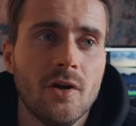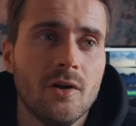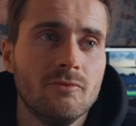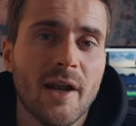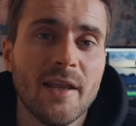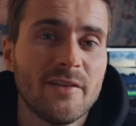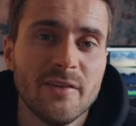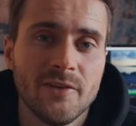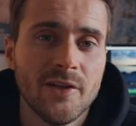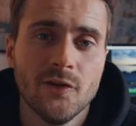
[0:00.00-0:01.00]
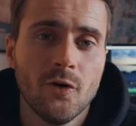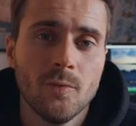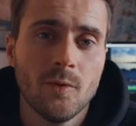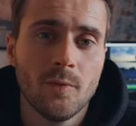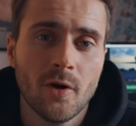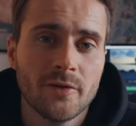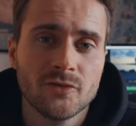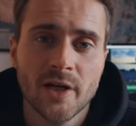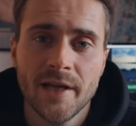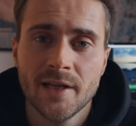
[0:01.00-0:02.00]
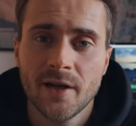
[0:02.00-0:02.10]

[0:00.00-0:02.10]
a relatively normal block of training.